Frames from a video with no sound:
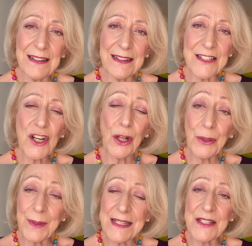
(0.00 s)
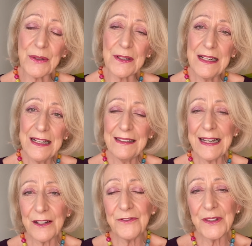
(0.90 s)
intolerance or
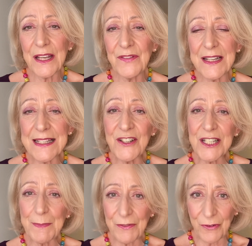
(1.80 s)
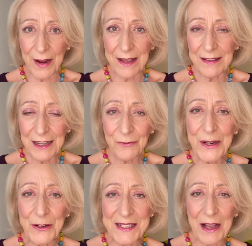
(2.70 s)
lack of forgiveness and just be free. Free
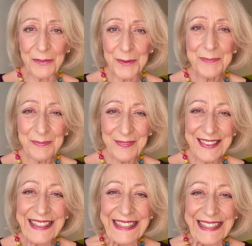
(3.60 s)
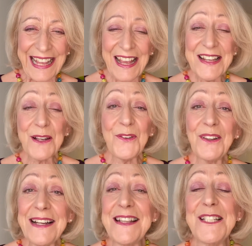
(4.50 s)
yourself. So if you
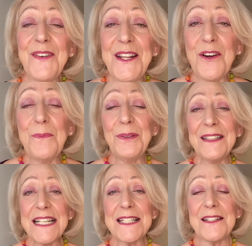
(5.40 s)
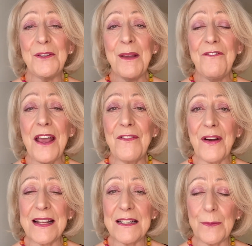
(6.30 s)
like this video, please do me a favor
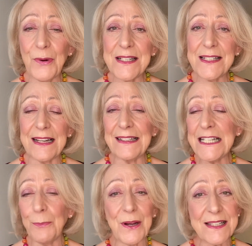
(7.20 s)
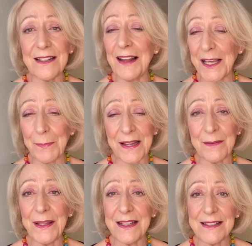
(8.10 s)
and press at least press the like button
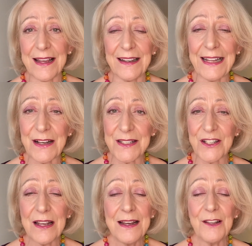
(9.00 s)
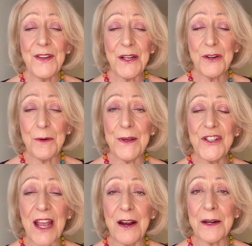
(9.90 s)
because that allows the, the video to be
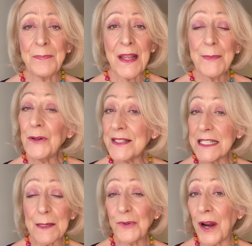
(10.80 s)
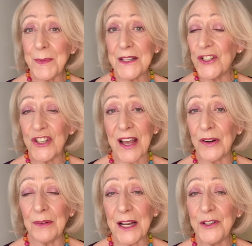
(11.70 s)
shared. But also subscribe to this
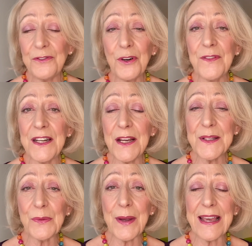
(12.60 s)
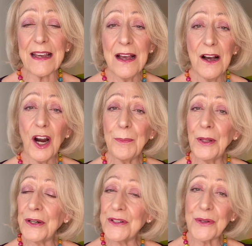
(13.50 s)
channel. I do four videos a week. Our
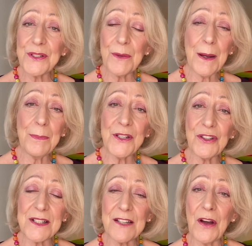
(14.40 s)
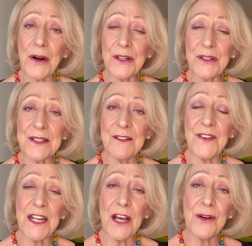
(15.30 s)
bloggers also publish lots of articles and
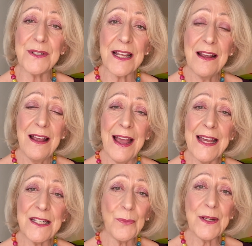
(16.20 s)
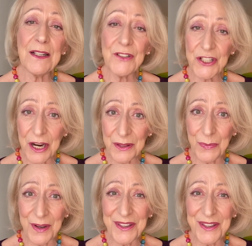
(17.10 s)
videos and we'd love to share them with